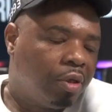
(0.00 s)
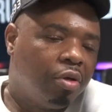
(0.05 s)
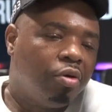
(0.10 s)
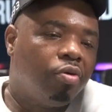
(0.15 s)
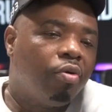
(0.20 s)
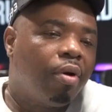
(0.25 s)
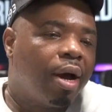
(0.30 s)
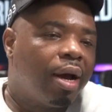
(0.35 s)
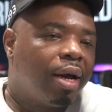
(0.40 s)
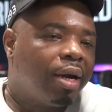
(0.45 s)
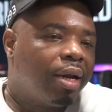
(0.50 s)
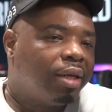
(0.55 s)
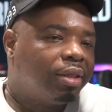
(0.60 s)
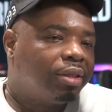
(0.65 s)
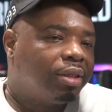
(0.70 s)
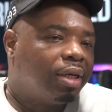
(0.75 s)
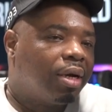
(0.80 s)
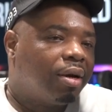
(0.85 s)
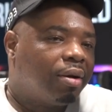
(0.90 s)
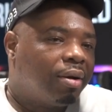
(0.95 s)
You know how that
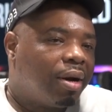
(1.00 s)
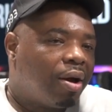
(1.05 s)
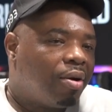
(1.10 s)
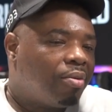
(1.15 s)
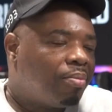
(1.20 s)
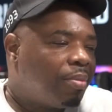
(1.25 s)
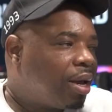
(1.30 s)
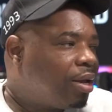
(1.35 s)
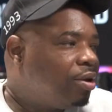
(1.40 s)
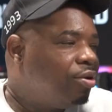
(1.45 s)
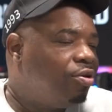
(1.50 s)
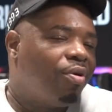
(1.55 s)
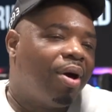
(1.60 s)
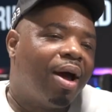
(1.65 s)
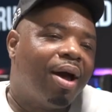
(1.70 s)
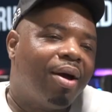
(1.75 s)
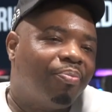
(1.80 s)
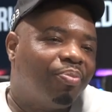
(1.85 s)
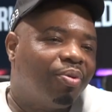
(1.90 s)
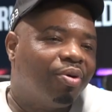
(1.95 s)
turned out, man. You know
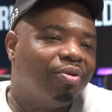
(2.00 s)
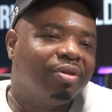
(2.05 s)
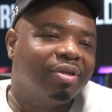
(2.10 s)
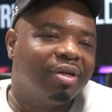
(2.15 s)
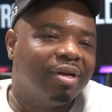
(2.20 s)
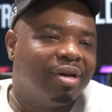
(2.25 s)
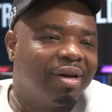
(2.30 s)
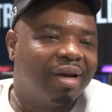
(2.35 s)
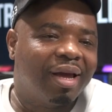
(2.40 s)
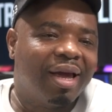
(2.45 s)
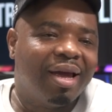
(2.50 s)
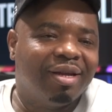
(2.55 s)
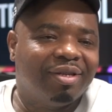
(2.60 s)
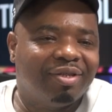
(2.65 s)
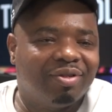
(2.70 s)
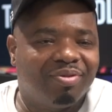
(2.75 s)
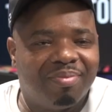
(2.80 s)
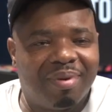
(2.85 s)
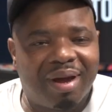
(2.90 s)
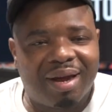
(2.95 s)
how a person look
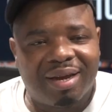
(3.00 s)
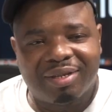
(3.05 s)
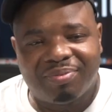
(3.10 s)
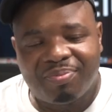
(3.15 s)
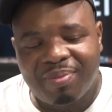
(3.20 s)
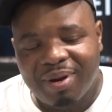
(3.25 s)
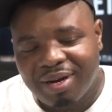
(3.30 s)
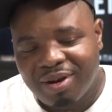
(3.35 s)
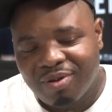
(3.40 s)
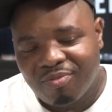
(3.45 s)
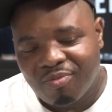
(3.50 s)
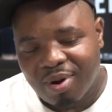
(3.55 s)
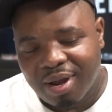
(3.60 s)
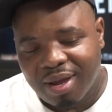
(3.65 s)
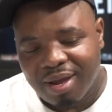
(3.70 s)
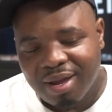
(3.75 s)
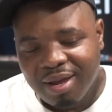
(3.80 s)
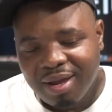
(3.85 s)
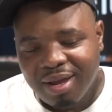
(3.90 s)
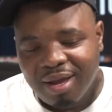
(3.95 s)
at you, man, especially
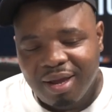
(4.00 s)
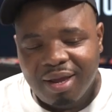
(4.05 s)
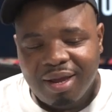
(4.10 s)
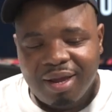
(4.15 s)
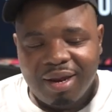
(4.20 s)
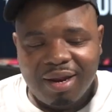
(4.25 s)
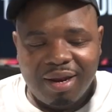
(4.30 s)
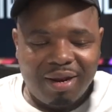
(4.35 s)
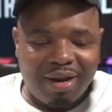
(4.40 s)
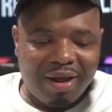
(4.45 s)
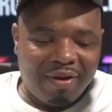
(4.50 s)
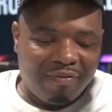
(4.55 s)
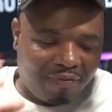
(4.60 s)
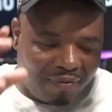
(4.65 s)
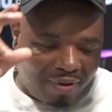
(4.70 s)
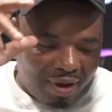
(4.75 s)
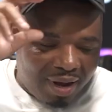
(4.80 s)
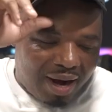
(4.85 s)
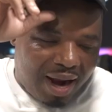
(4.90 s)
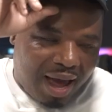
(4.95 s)
when they
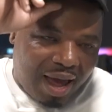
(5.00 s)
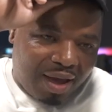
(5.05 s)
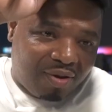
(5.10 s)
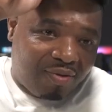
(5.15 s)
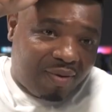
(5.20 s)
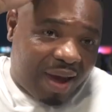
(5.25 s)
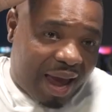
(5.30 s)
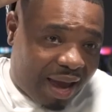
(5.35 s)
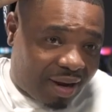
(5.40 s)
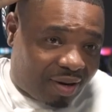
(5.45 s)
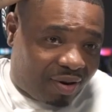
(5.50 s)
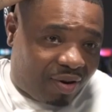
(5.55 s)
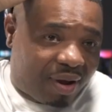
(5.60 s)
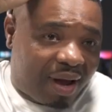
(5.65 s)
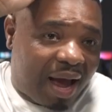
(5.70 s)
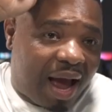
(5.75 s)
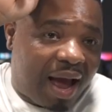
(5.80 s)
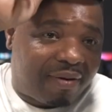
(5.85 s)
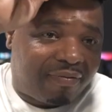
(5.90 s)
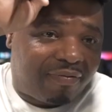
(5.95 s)
feel like you actually
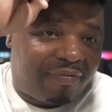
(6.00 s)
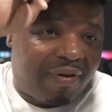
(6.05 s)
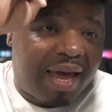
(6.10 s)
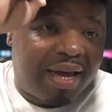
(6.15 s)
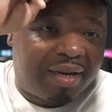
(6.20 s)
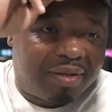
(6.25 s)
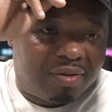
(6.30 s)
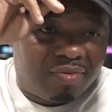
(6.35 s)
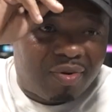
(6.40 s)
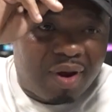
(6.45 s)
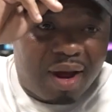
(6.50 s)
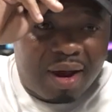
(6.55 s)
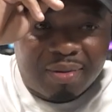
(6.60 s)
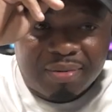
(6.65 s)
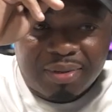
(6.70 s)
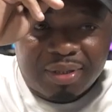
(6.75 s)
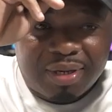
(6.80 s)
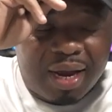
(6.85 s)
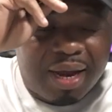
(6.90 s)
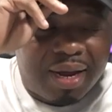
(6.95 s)
got facts, you know what
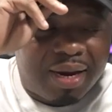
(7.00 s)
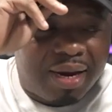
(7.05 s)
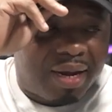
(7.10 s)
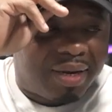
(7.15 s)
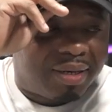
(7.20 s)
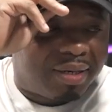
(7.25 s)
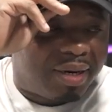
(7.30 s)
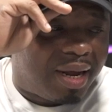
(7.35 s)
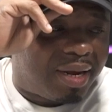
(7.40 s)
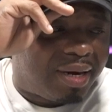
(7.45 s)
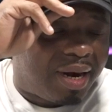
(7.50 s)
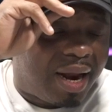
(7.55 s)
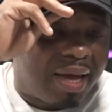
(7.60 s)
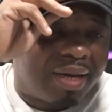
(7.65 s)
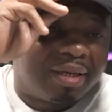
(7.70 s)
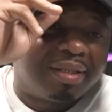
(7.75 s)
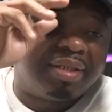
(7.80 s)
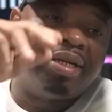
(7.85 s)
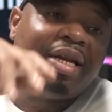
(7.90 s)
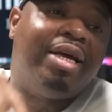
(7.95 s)
I'm saying? They, they
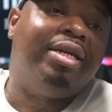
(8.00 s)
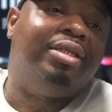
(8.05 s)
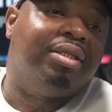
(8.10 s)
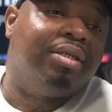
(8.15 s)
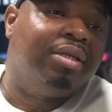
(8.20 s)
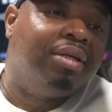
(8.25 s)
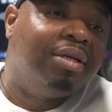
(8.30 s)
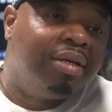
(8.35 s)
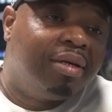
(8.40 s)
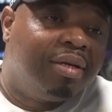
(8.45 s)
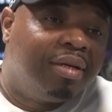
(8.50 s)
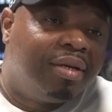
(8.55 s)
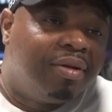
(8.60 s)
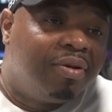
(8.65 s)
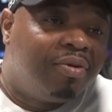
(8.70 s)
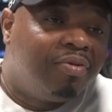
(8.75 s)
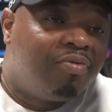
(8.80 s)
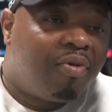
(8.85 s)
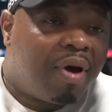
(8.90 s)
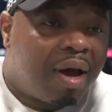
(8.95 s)
like snitching,
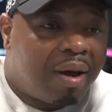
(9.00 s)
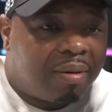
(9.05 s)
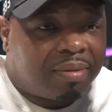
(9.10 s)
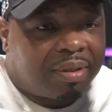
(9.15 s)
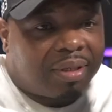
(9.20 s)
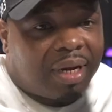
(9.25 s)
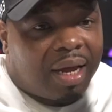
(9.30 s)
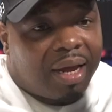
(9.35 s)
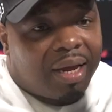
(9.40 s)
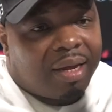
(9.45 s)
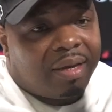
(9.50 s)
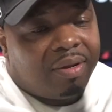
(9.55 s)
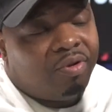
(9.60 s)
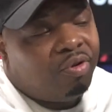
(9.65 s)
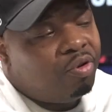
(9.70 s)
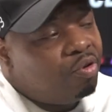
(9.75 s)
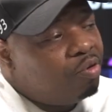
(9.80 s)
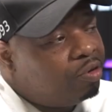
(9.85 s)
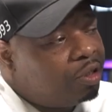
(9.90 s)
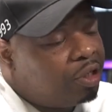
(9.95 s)
you know what I'm saying?
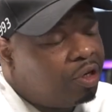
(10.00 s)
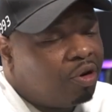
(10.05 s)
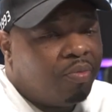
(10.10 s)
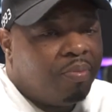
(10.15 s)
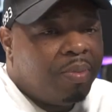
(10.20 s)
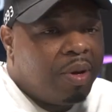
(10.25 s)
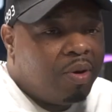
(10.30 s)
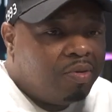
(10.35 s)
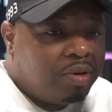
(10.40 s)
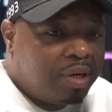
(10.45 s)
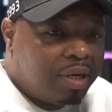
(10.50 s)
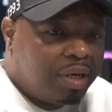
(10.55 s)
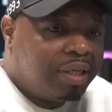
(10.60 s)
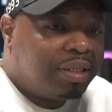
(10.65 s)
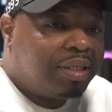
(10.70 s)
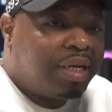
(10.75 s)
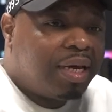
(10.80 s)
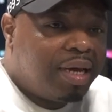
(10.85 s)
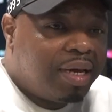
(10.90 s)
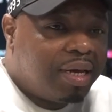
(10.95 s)
You using your music to
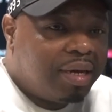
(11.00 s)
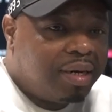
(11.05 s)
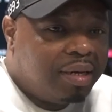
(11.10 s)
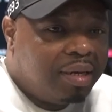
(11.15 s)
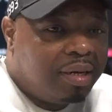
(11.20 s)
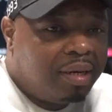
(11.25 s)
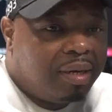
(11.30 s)
tell.